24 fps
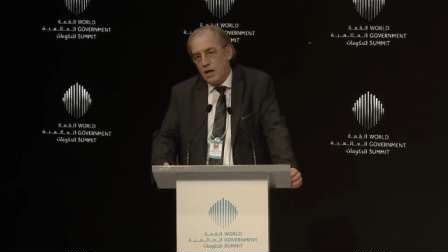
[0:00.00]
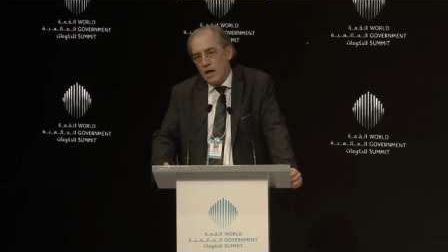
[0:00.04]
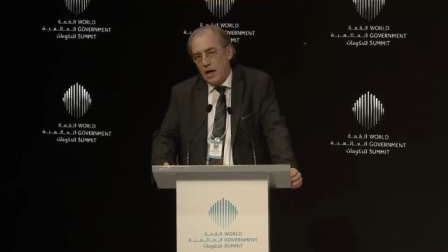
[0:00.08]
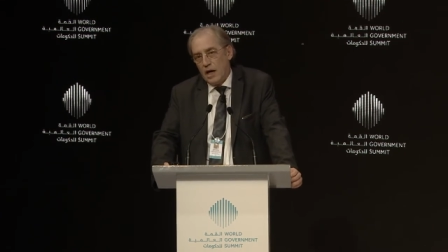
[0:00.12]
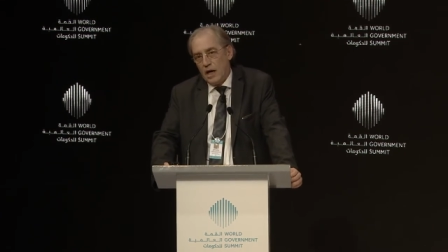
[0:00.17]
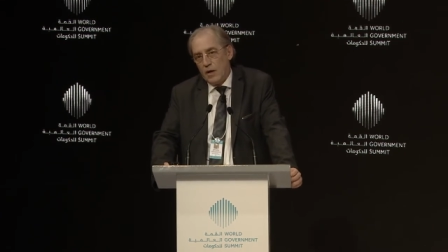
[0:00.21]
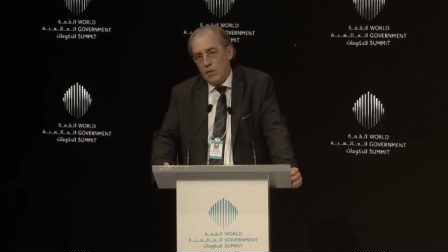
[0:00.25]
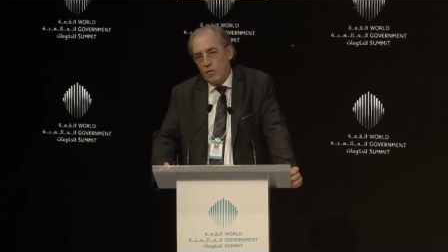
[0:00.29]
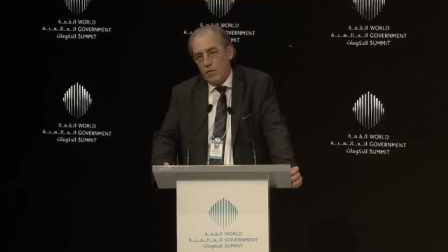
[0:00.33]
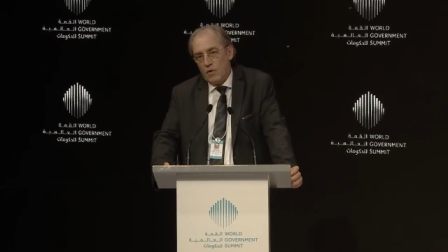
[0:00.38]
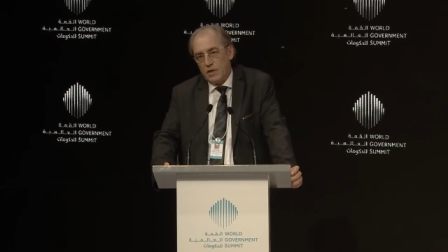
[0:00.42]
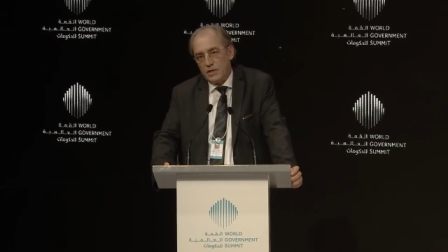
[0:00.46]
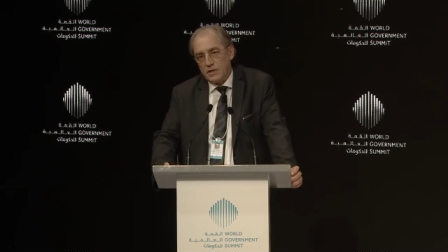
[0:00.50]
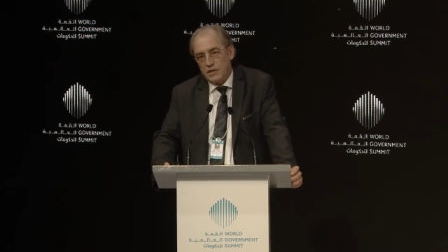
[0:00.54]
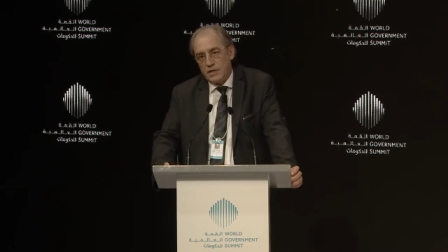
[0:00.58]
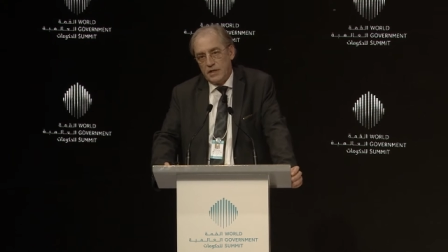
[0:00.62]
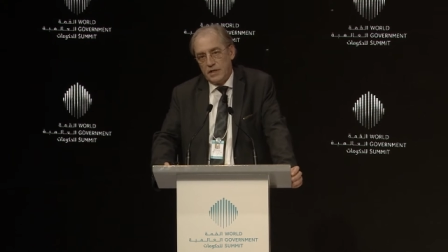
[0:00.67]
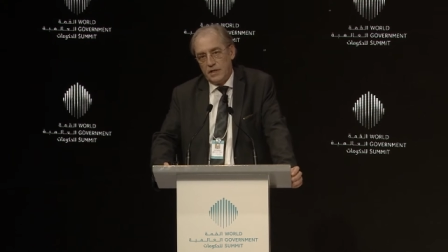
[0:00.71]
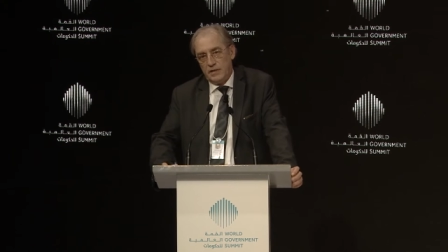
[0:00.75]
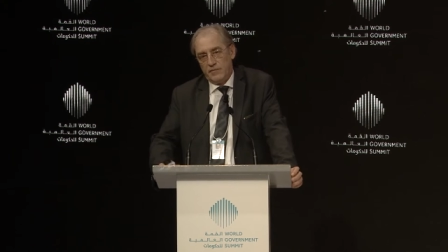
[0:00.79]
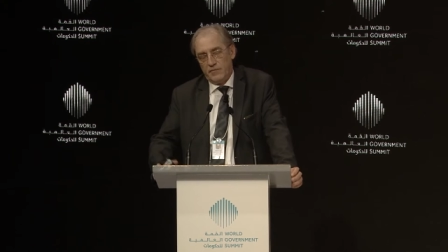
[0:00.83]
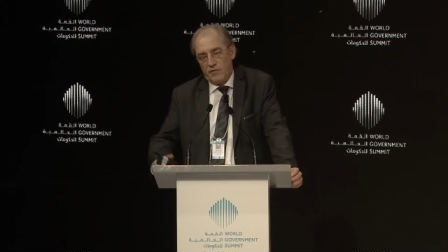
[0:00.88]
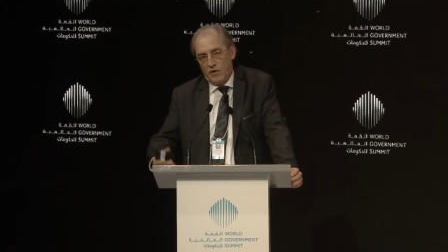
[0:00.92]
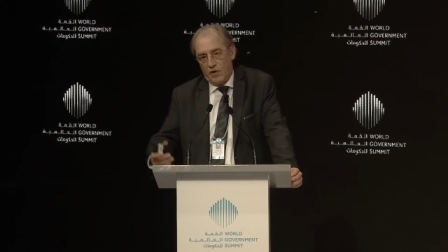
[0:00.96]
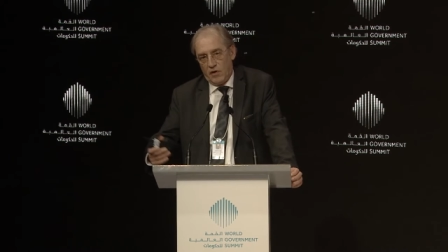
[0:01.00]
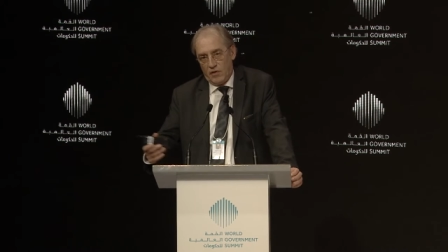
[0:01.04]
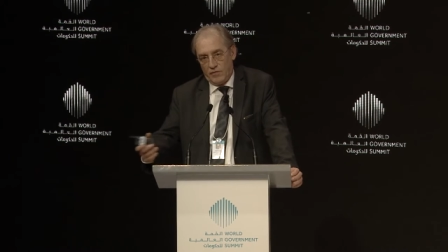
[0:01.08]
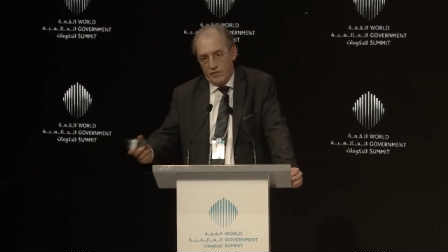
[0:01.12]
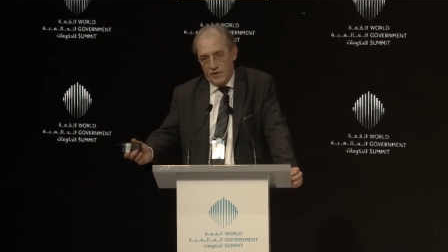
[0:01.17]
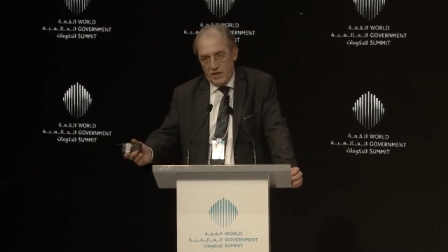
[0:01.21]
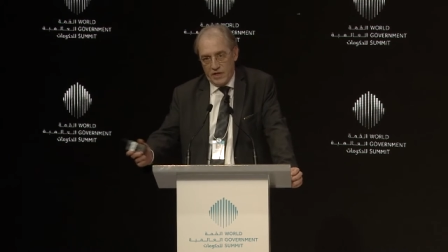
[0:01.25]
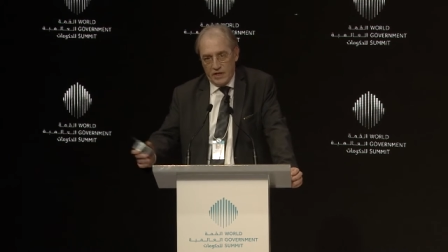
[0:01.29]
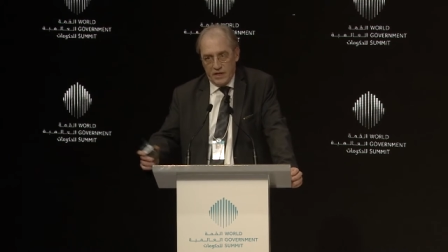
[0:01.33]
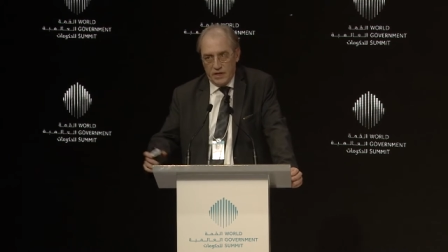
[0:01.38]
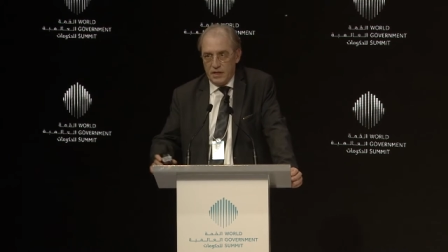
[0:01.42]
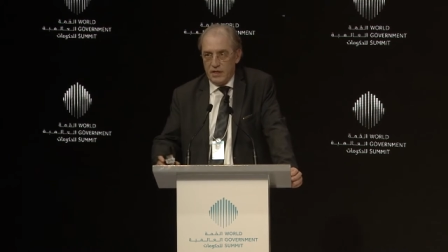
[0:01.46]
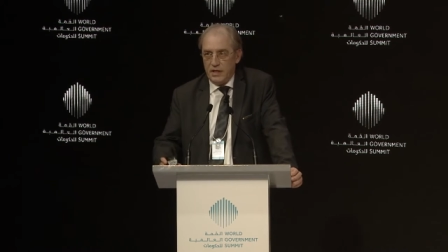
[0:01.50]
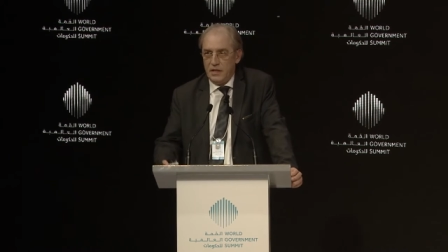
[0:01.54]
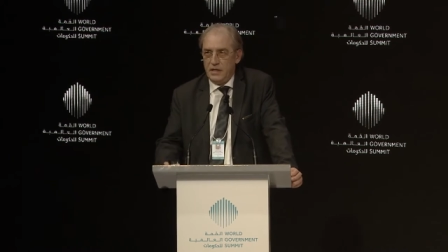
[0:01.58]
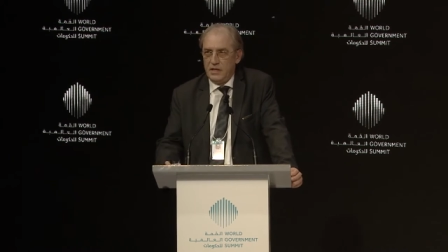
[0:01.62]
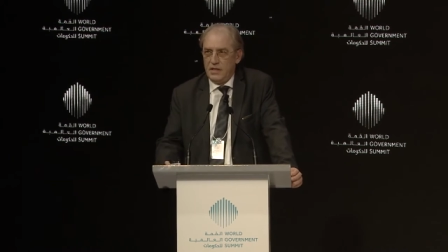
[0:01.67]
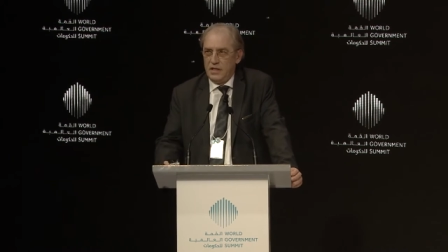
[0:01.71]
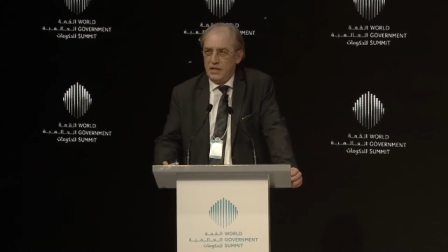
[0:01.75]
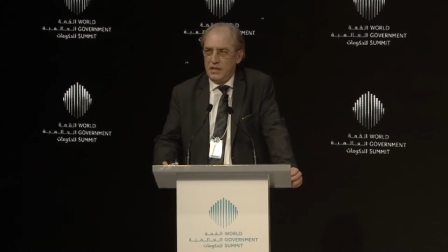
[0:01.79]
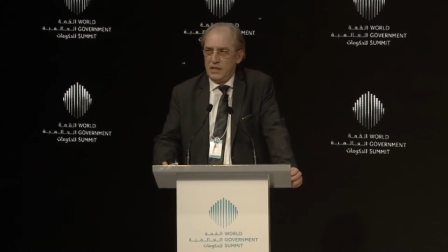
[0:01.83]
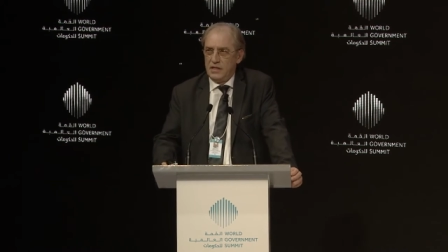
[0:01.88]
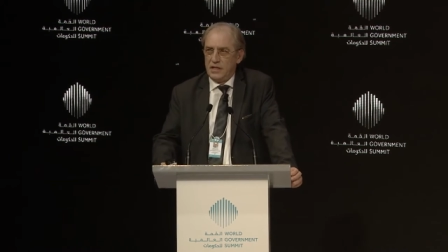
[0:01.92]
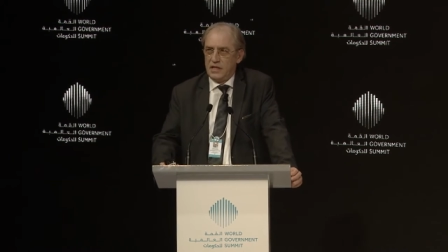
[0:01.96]
I was involved
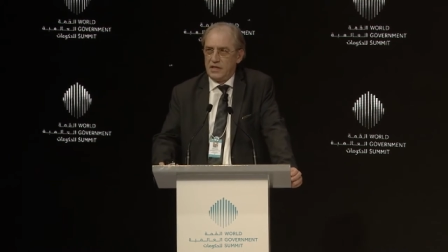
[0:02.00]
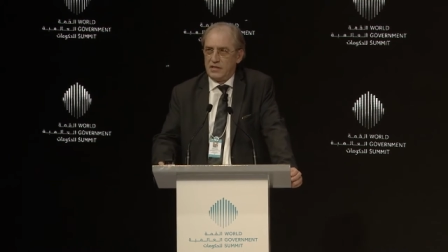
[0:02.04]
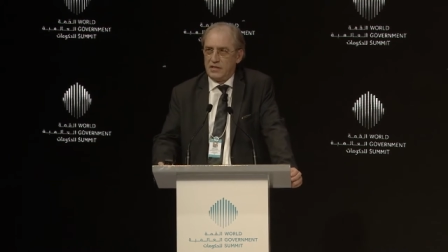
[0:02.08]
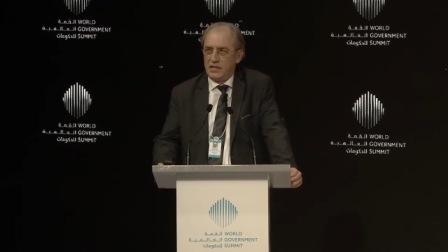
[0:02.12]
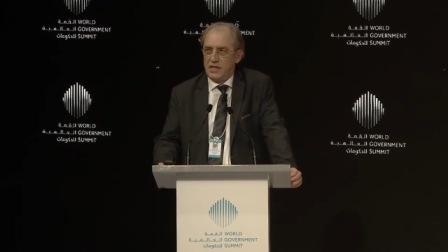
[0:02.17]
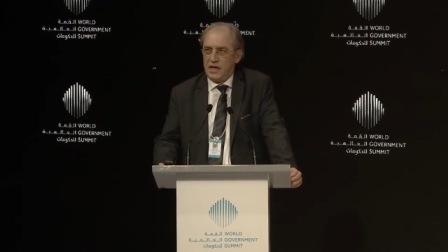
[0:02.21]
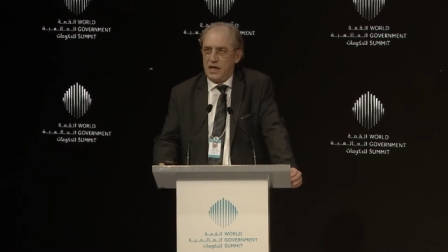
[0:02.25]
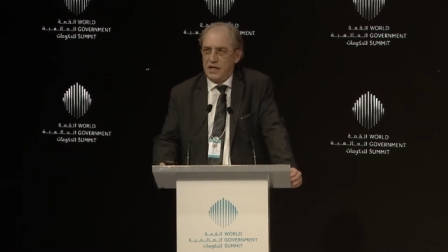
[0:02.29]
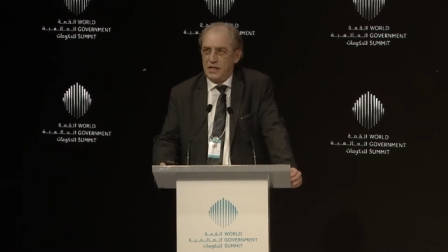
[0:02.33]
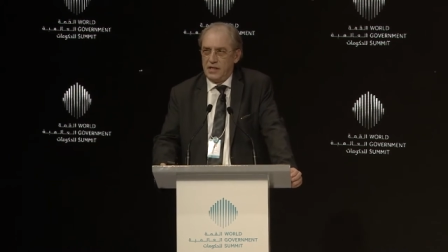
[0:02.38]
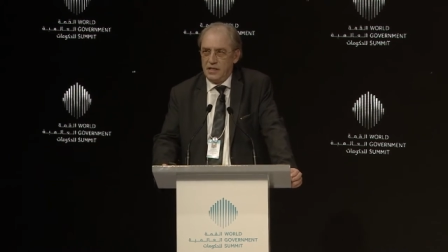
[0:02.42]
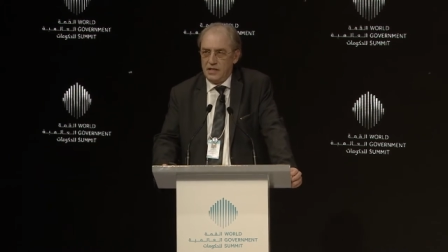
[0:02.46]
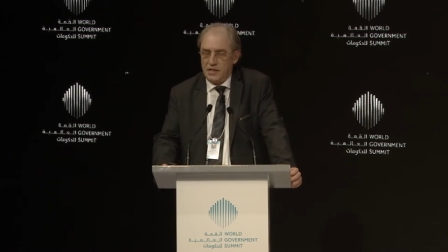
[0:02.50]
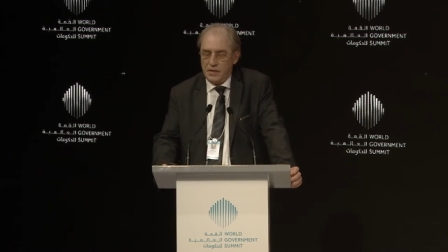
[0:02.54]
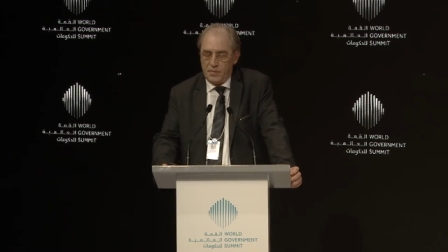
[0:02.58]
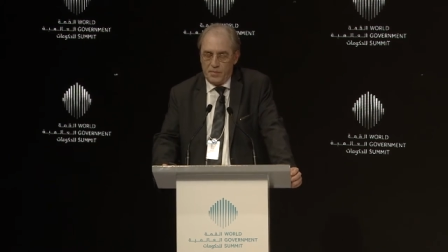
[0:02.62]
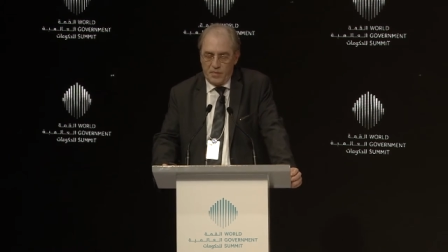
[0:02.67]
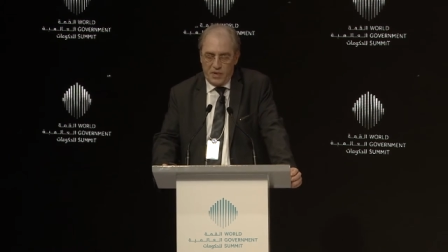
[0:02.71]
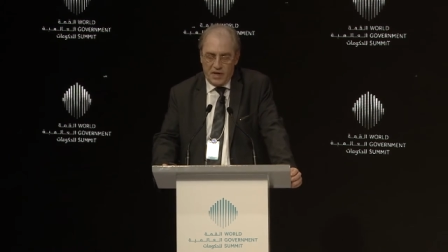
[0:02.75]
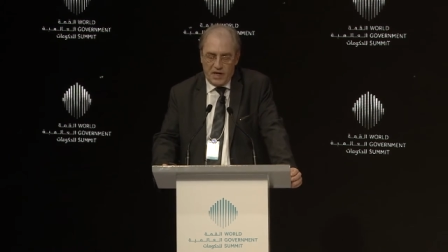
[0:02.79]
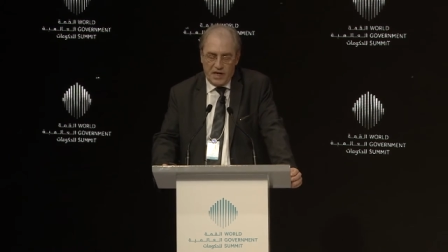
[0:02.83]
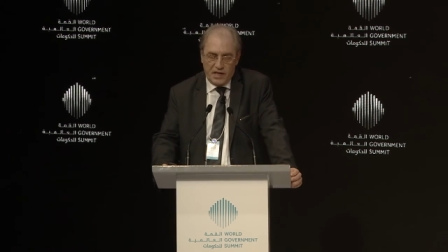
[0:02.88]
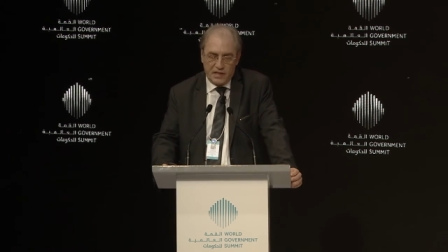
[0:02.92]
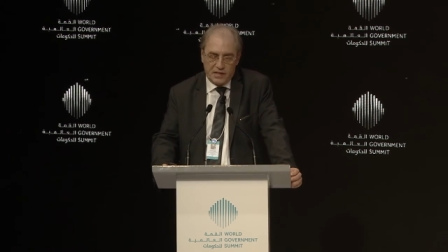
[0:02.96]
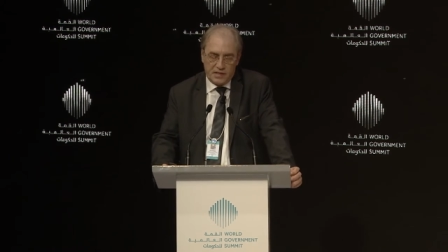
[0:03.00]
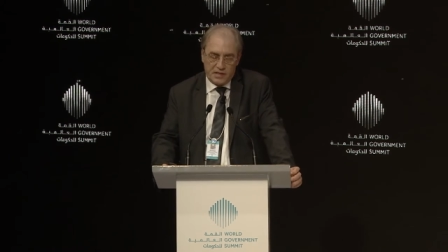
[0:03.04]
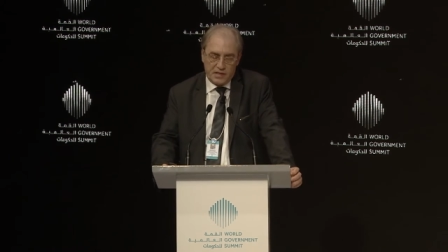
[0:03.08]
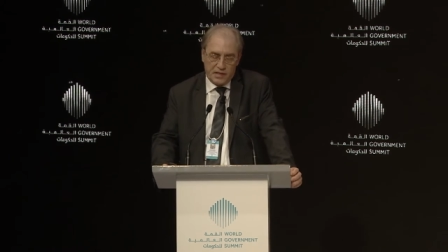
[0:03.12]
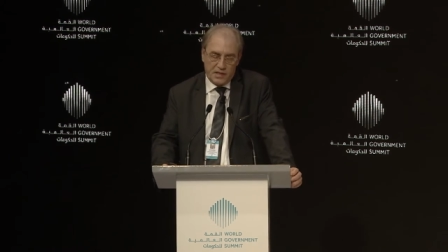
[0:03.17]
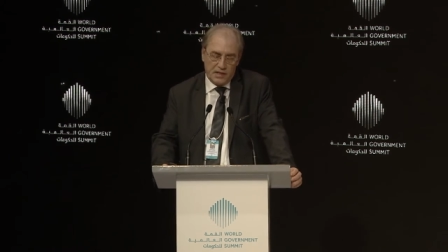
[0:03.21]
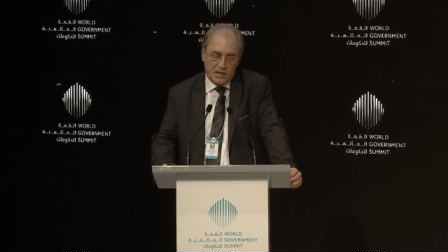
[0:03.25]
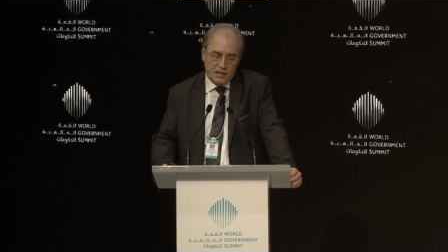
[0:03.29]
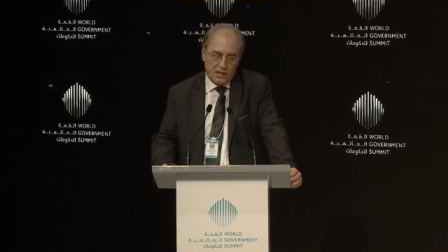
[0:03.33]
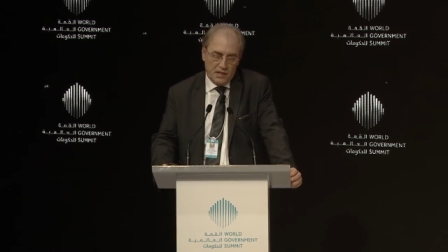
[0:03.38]
in a study in the past